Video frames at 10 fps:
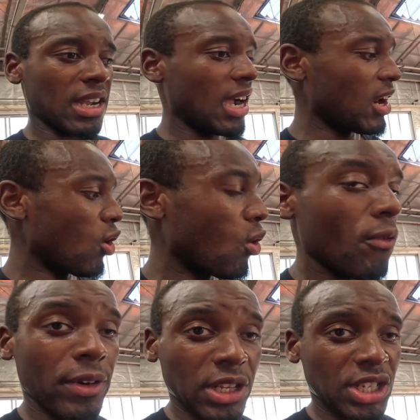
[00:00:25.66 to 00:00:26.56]
to cut a hole
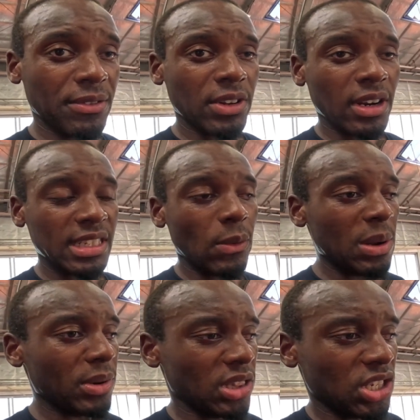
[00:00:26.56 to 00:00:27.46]
for the shifter, because I
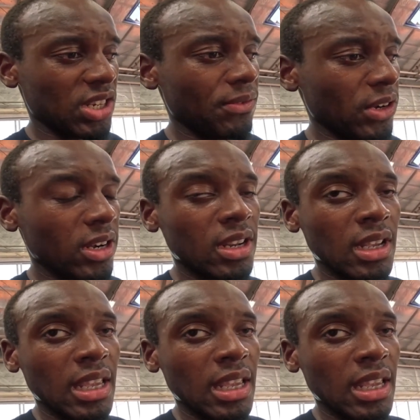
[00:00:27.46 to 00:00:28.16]
wanna put the shifter